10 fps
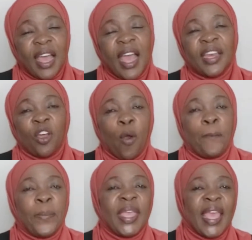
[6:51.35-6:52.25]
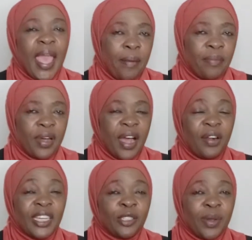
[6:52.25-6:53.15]
and OPM.
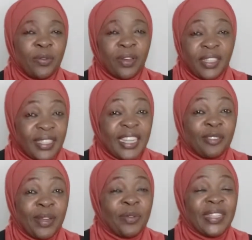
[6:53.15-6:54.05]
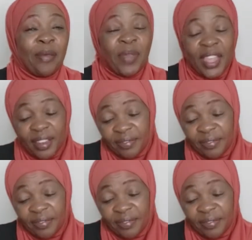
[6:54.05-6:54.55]
He's explaining what they mean.